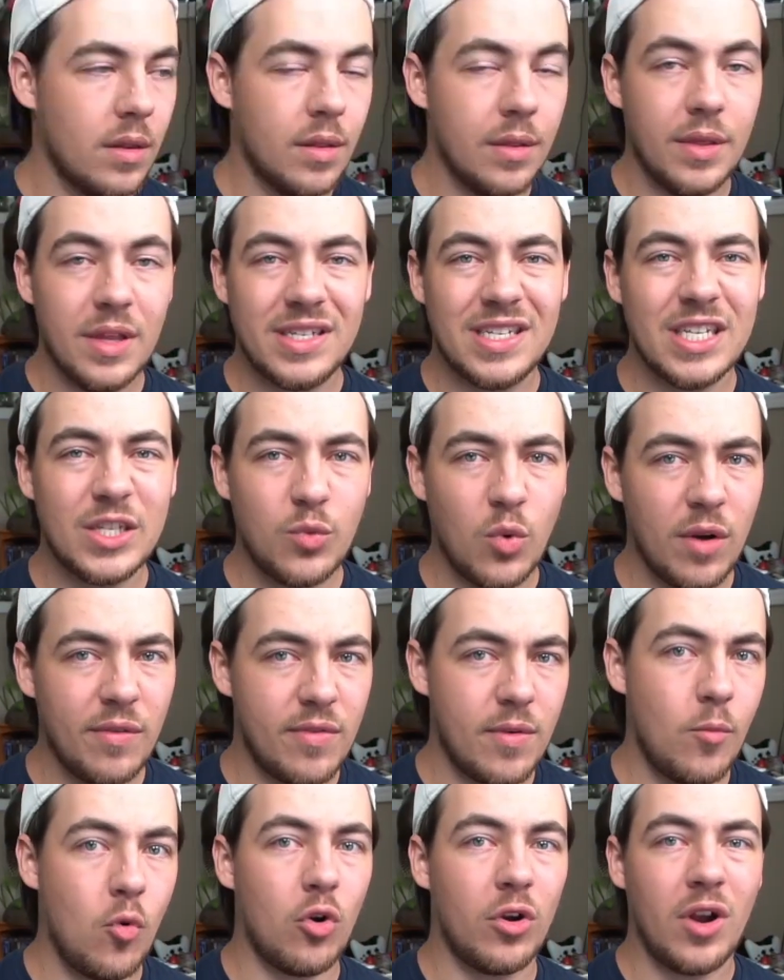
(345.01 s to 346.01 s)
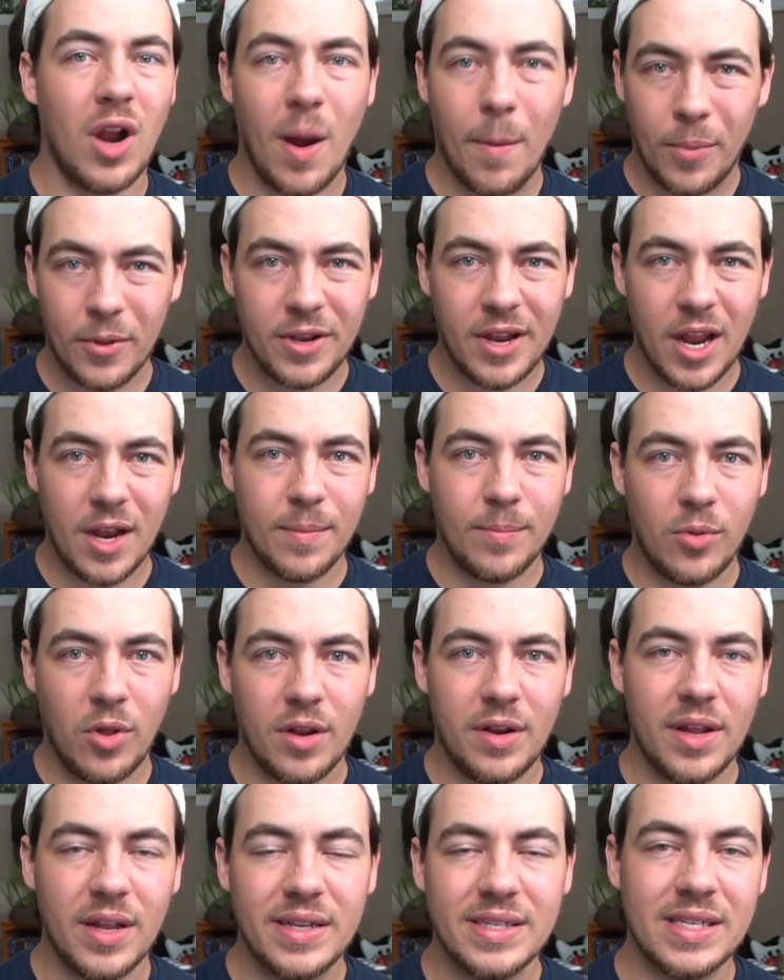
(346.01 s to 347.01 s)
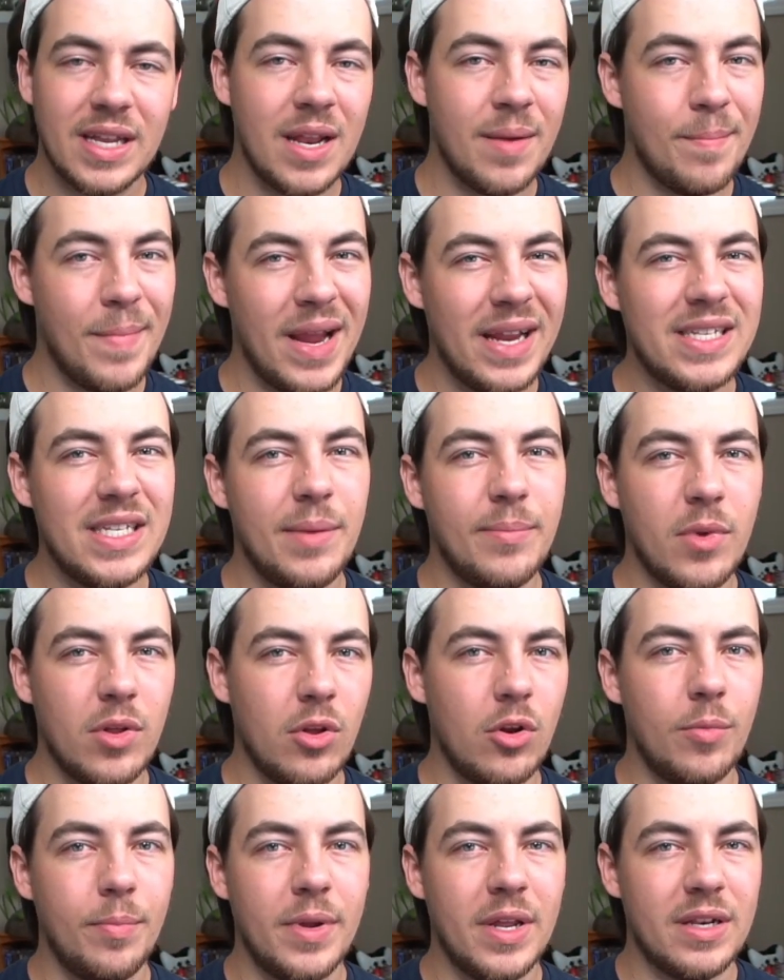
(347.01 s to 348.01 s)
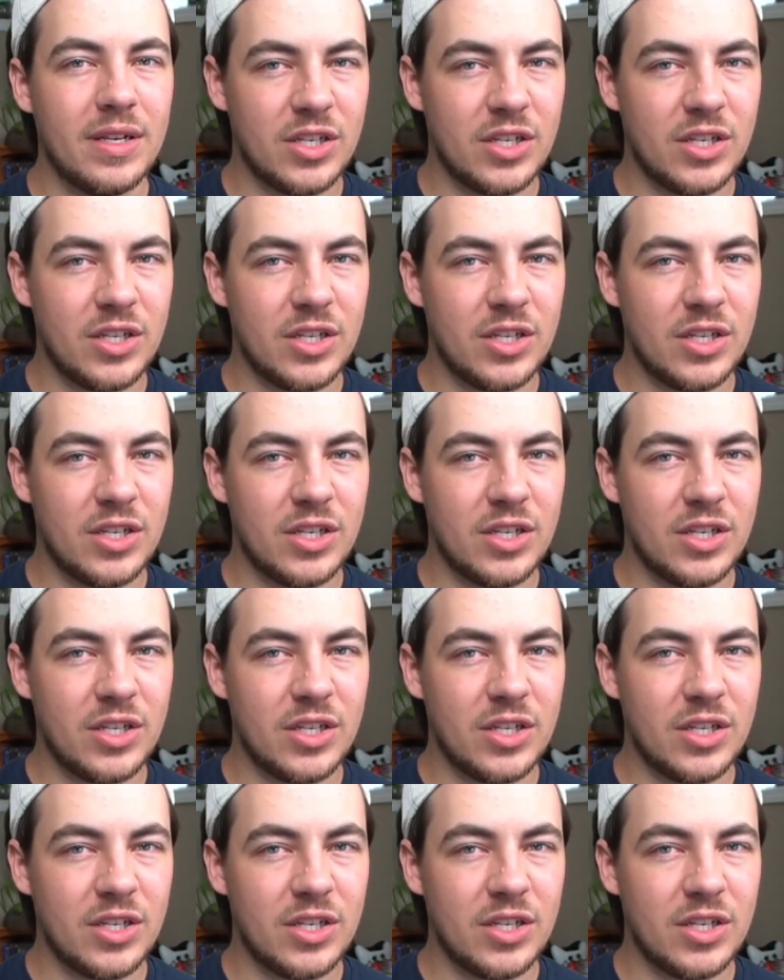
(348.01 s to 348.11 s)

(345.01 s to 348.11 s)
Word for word: This is one of the more complicated plugins, and it may seem a little bit